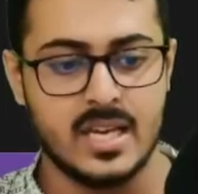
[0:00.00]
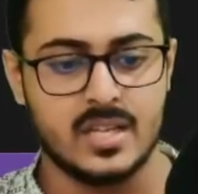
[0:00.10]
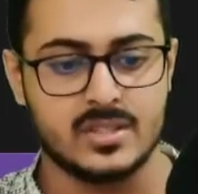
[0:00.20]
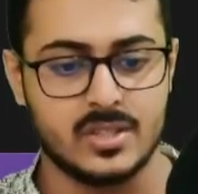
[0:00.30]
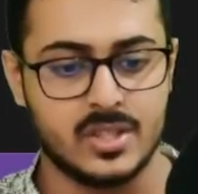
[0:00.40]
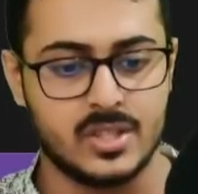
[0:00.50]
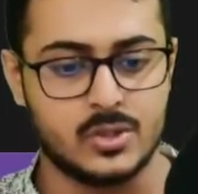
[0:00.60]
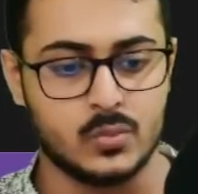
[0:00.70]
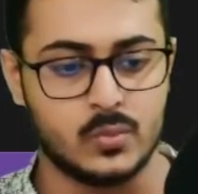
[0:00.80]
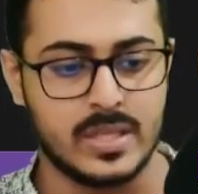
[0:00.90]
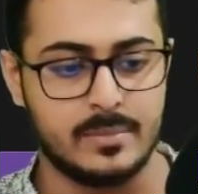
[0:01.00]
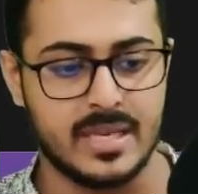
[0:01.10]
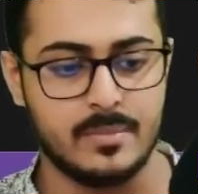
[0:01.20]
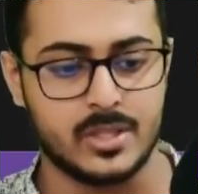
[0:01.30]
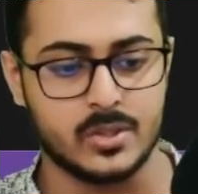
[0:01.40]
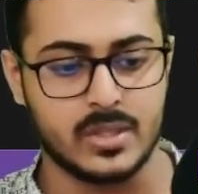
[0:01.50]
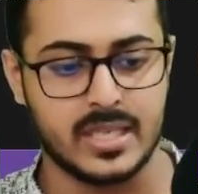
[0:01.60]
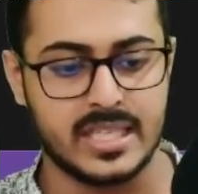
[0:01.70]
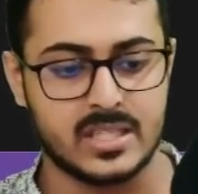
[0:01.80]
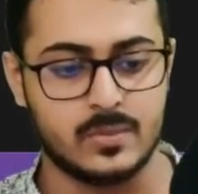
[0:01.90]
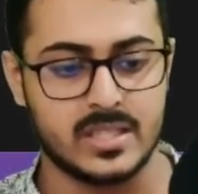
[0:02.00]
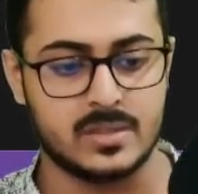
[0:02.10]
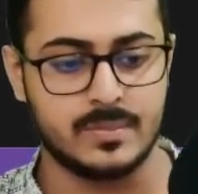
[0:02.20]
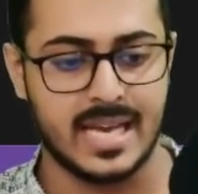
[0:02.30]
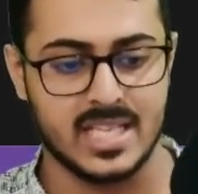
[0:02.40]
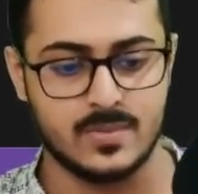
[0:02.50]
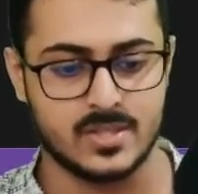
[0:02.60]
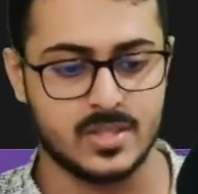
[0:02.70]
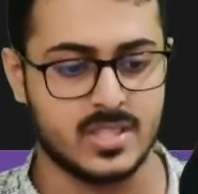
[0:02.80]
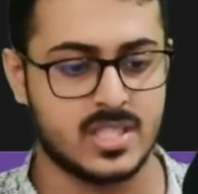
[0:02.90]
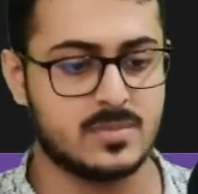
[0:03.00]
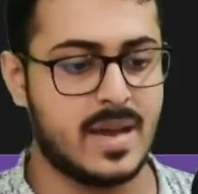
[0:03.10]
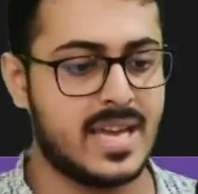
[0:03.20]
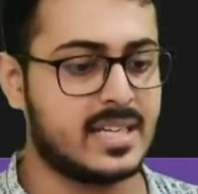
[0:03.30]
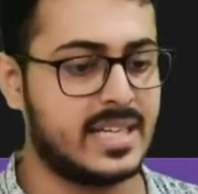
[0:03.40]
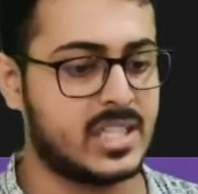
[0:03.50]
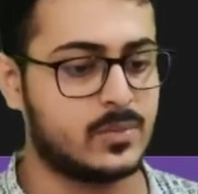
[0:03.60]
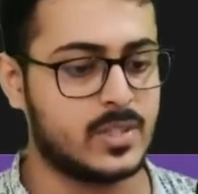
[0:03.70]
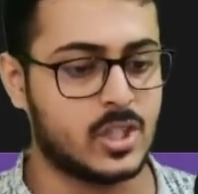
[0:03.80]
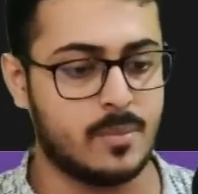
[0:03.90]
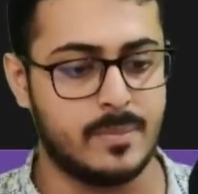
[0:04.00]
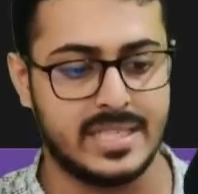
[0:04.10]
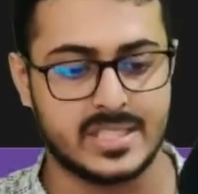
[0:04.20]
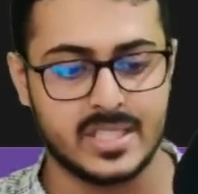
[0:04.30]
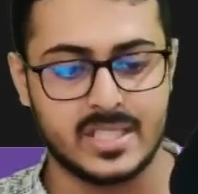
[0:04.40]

you will be able to connect with me as well. So this is my connect with your mentor